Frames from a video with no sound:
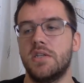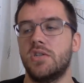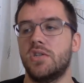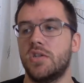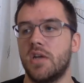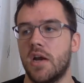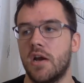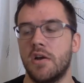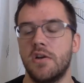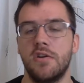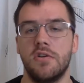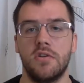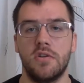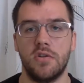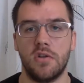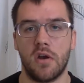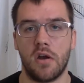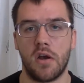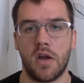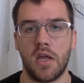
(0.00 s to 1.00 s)
share your
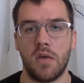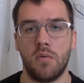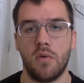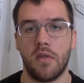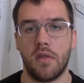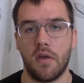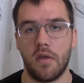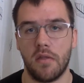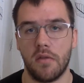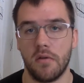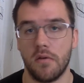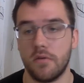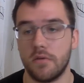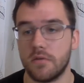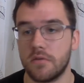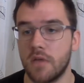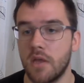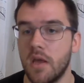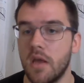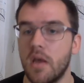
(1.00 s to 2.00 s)
journey with
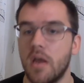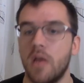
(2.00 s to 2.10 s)
others